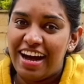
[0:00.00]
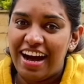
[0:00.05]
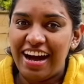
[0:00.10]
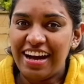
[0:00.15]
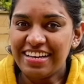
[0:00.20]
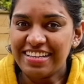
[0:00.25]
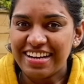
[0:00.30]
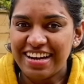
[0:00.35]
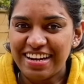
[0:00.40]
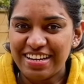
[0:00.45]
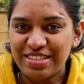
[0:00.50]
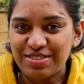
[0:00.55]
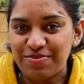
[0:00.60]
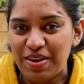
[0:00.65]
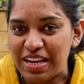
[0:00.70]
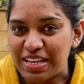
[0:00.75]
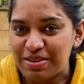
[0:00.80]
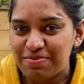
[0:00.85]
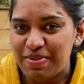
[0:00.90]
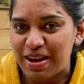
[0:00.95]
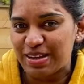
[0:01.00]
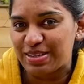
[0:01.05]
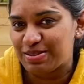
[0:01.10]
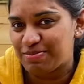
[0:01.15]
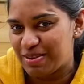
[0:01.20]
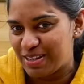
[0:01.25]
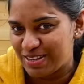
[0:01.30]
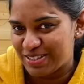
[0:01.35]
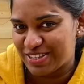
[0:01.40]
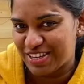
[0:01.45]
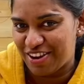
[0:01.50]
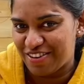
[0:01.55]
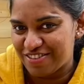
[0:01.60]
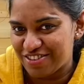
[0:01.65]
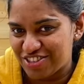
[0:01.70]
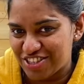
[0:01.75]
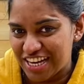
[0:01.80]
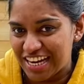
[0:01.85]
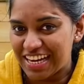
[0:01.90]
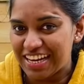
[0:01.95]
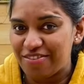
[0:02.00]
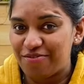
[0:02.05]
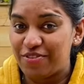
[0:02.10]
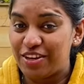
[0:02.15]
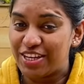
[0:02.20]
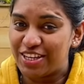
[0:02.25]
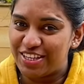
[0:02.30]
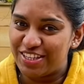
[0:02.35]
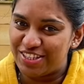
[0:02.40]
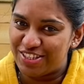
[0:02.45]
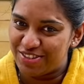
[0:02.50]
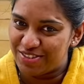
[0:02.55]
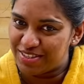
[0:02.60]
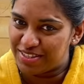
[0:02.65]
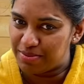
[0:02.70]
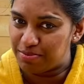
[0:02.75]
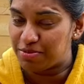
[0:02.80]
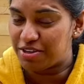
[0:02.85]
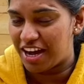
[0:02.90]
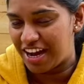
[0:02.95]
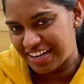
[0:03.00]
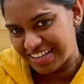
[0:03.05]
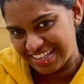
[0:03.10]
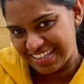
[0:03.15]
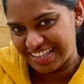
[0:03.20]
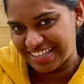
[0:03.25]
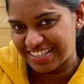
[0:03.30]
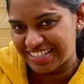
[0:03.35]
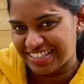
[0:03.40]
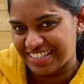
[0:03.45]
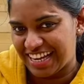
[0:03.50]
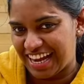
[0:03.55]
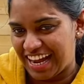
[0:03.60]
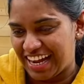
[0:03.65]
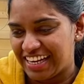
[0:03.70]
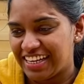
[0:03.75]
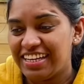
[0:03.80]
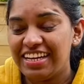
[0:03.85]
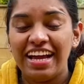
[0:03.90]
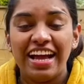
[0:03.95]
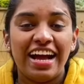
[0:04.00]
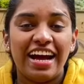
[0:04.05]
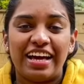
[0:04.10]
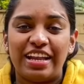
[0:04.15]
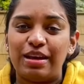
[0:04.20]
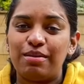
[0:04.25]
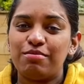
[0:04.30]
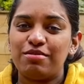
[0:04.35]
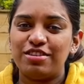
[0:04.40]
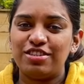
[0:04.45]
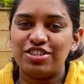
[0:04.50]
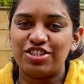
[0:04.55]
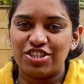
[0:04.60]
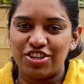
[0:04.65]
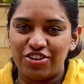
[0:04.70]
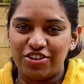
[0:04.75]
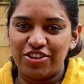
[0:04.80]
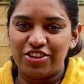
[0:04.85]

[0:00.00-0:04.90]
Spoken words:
Hi guys, welcome back to my travel chick. We're going to do some gardening today and I'm going to show you